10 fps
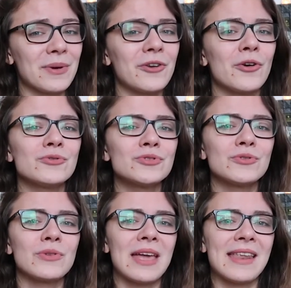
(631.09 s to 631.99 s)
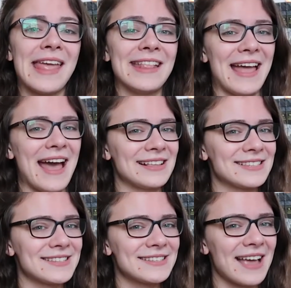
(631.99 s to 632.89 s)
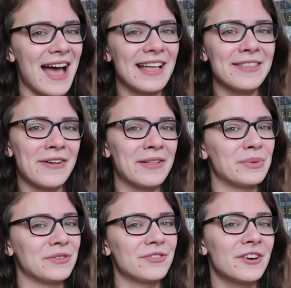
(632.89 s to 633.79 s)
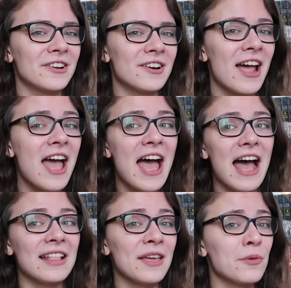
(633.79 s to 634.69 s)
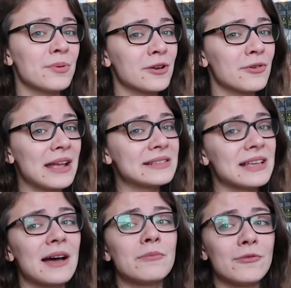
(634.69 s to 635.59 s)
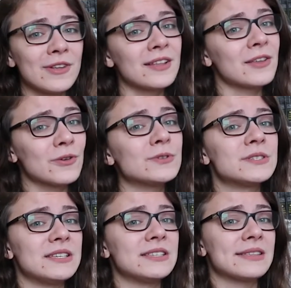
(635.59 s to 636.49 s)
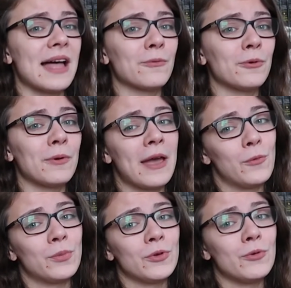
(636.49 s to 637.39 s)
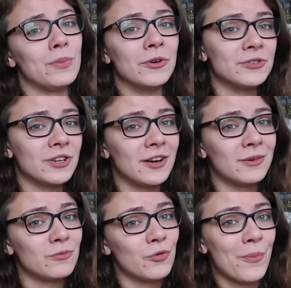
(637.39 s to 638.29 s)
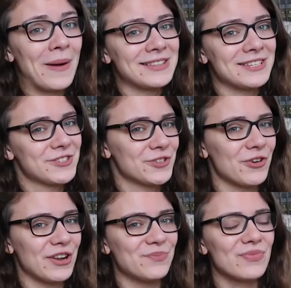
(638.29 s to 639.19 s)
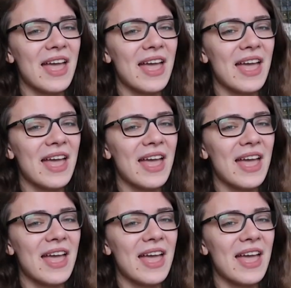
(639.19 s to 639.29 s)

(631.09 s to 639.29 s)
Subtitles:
but it also can enhance it and develop it further and help you create some really good scenes that will help you build a romantic story.